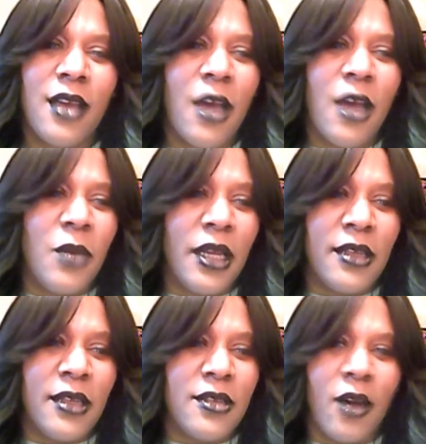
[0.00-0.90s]
I
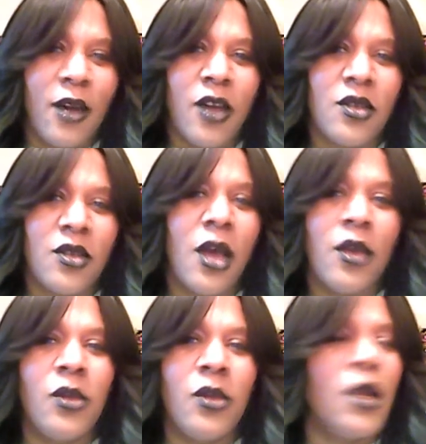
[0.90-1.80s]
mean, it's awesome.
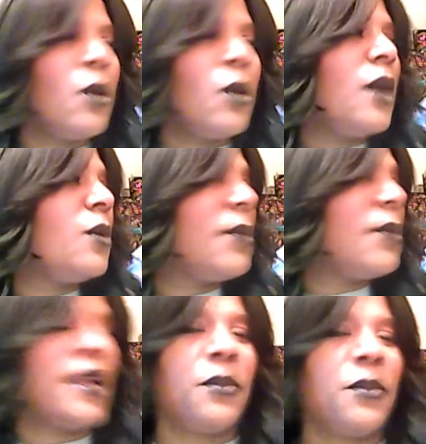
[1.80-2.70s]
You know what? We
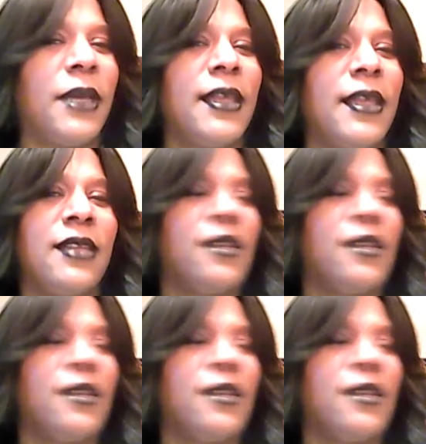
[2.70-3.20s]
might have to play that